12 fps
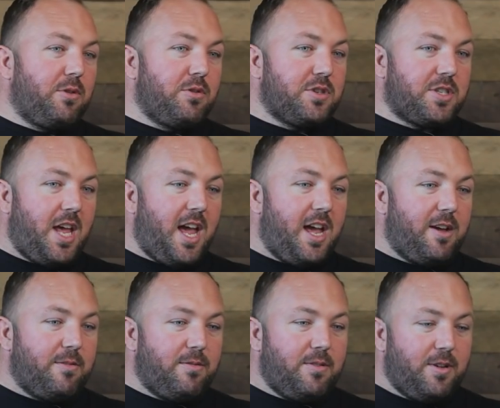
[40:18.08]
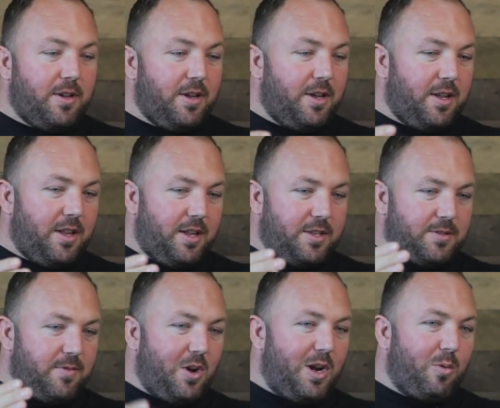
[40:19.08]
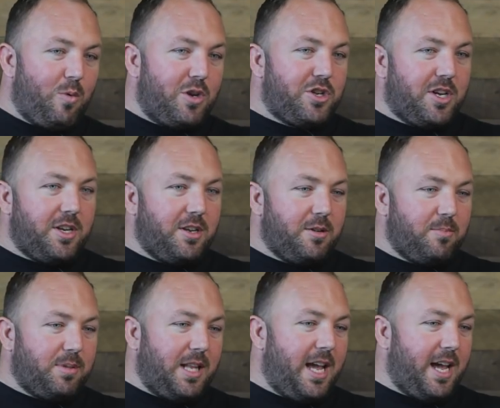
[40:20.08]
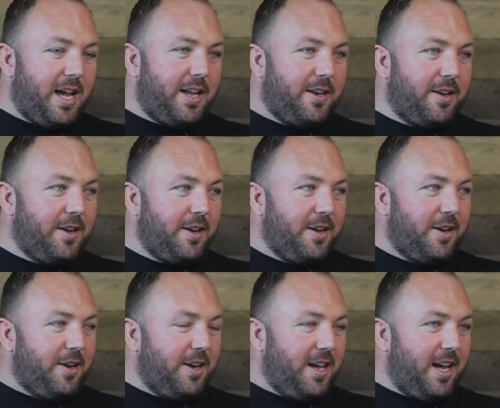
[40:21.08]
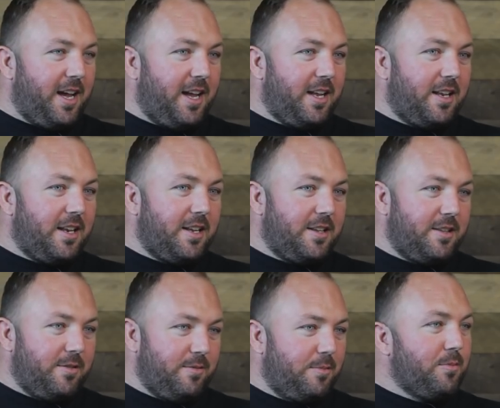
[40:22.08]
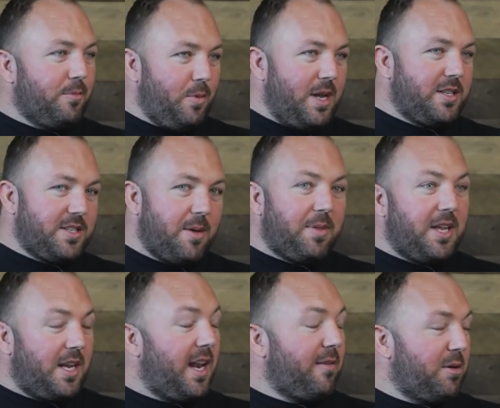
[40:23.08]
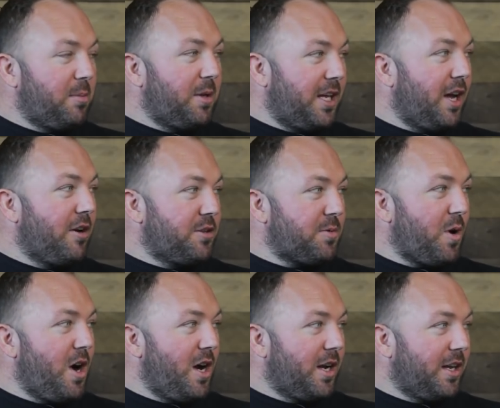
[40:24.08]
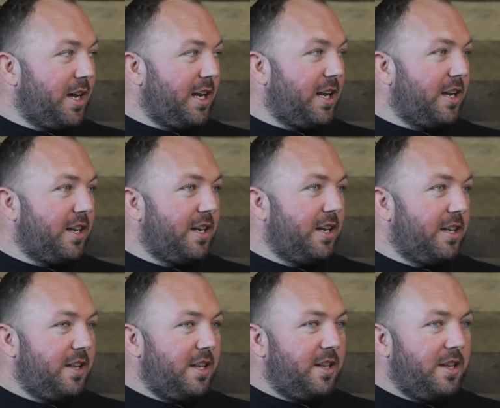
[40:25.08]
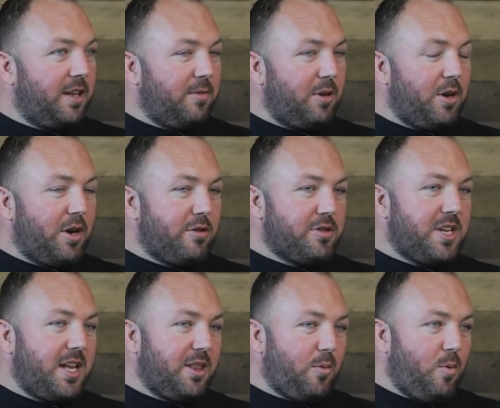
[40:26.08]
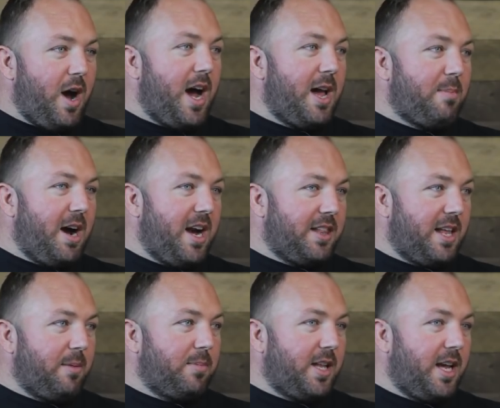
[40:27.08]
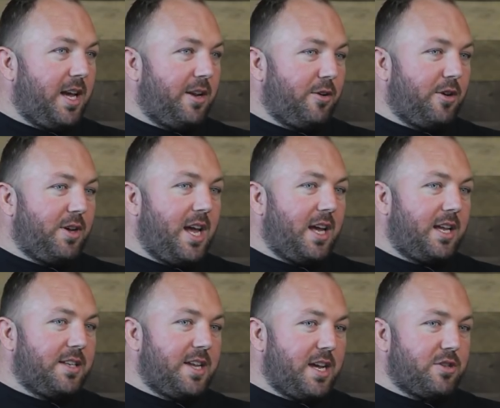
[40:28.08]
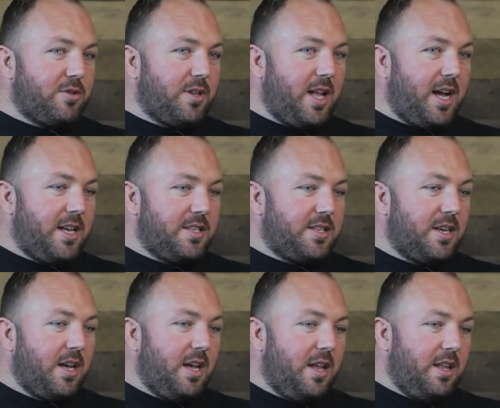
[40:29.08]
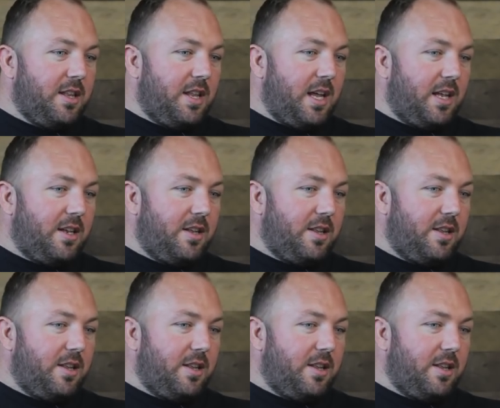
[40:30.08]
you just have this very rigid plan, and when something inevitably goes wrong in it, if you don't understand the why behind that plan, or you can't contextualize that